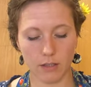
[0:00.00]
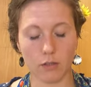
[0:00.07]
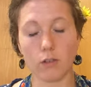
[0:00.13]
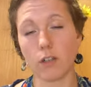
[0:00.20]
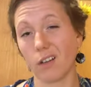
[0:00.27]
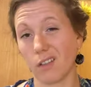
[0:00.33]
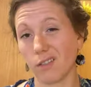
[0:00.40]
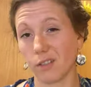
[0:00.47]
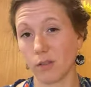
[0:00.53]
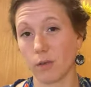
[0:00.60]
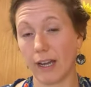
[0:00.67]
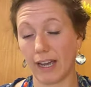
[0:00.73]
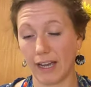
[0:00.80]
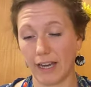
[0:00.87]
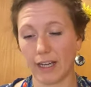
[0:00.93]
You can
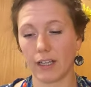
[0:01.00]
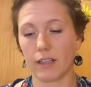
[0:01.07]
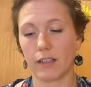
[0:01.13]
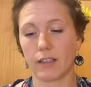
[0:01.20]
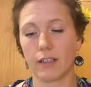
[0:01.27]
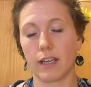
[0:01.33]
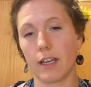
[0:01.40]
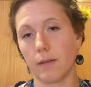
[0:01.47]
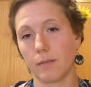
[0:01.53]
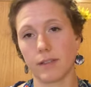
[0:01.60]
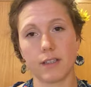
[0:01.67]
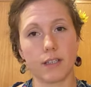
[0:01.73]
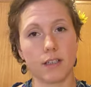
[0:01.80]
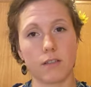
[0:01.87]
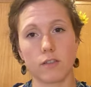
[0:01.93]
also add the hemp
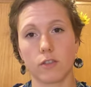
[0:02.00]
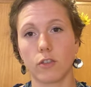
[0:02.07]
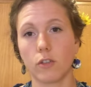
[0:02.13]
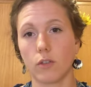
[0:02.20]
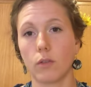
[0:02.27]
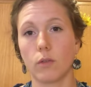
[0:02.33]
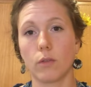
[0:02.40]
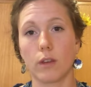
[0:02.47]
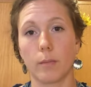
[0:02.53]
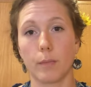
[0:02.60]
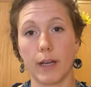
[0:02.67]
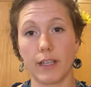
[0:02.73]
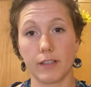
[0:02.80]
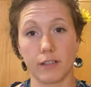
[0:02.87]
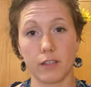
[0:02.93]
seeds to the
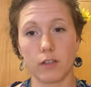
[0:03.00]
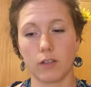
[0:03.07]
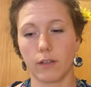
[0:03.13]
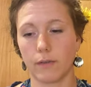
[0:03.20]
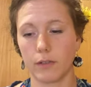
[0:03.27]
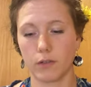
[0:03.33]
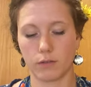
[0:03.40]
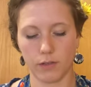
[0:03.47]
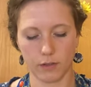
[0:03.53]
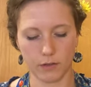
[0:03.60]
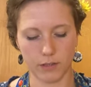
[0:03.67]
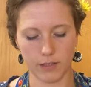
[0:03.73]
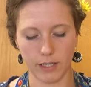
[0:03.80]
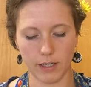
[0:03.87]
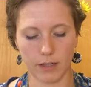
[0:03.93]
pesto if you so
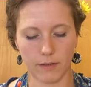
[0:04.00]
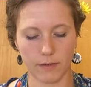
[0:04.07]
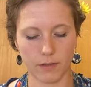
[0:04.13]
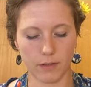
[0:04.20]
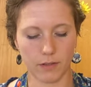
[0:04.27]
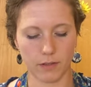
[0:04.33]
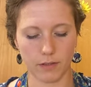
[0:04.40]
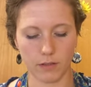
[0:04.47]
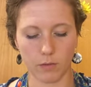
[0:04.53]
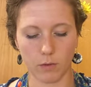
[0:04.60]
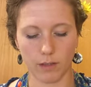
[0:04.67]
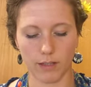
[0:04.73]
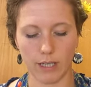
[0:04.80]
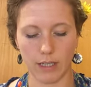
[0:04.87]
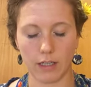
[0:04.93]
desire, if you just don't
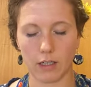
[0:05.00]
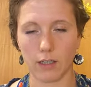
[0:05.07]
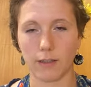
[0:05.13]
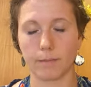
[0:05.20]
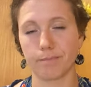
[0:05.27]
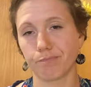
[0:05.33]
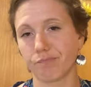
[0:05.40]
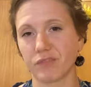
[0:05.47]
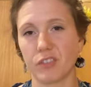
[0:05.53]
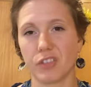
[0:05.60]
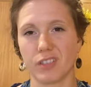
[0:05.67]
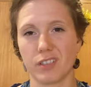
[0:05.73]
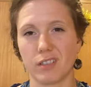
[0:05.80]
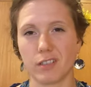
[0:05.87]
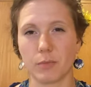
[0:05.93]
want that um,
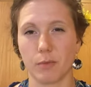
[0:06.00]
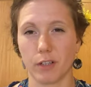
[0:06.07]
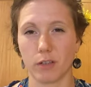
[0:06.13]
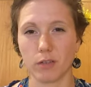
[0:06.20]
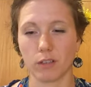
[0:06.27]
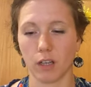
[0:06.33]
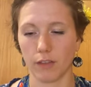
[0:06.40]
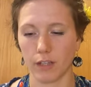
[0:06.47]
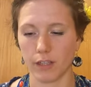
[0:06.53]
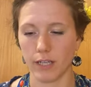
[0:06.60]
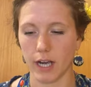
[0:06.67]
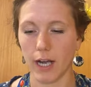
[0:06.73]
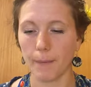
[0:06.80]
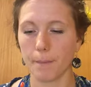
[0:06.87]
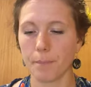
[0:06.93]
just sprinkled on the
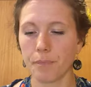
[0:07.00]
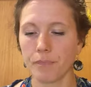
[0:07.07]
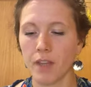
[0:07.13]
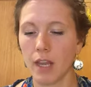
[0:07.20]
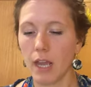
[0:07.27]
top.